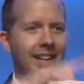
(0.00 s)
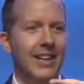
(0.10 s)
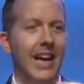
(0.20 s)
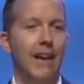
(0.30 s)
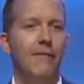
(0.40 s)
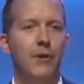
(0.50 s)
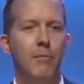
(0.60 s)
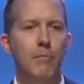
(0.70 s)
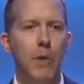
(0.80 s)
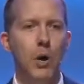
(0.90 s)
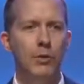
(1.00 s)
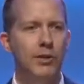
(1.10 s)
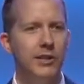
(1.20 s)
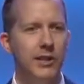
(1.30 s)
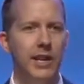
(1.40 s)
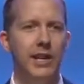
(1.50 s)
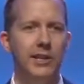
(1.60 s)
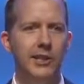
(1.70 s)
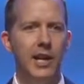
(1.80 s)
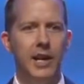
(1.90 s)
And for most
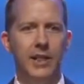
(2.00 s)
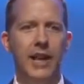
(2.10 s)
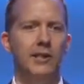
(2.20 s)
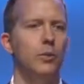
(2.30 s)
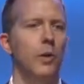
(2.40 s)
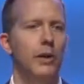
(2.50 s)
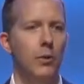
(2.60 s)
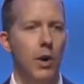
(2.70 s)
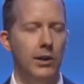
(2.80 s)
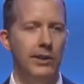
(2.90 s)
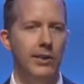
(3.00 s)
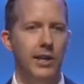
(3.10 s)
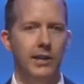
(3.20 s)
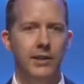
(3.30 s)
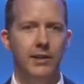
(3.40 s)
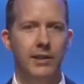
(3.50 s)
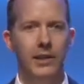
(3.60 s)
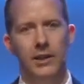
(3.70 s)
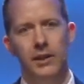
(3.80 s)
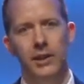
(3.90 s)
things, that's where you want to sit.
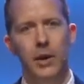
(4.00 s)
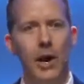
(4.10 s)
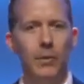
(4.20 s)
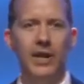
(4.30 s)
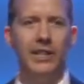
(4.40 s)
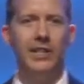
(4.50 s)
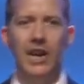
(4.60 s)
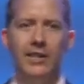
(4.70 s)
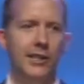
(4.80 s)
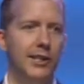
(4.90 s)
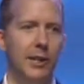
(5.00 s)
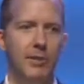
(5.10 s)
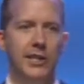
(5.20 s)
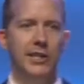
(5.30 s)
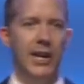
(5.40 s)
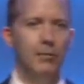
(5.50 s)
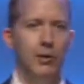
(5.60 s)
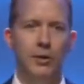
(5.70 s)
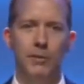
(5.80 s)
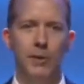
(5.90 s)
Now I recognize in some
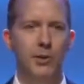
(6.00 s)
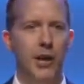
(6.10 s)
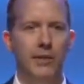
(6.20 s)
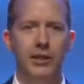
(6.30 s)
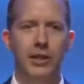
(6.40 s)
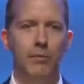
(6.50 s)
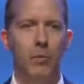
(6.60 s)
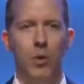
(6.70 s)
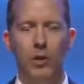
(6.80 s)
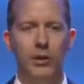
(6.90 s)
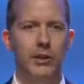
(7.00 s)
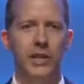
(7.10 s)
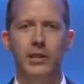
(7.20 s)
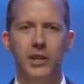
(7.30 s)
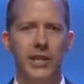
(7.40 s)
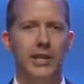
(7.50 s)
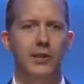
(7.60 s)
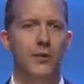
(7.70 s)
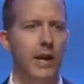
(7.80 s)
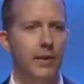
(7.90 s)
examples, maybe you have to get more in a ditch and that's
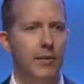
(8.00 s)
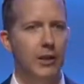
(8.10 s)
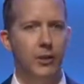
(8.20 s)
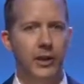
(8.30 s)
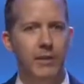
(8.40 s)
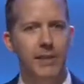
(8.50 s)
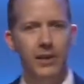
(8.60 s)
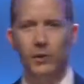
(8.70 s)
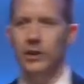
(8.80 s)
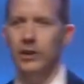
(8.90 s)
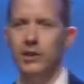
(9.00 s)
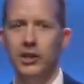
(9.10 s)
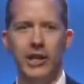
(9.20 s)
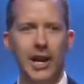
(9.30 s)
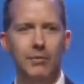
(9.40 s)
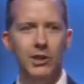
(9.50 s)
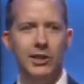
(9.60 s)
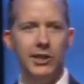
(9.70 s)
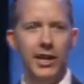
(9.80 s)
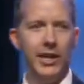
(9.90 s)
fine. I'm not trying to make a religion. I'm just
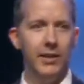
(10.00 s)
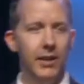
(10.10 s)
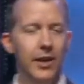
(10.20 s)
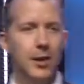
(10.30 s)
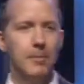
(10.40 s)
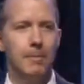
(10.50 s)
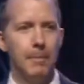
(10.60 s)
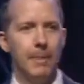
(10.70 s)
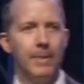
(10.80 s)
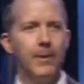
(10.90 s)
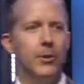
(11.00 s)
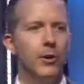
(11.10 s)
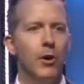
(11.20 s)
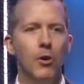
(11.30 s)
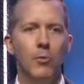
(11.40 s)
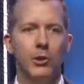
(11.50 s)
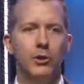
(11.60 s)
saying, do your homework.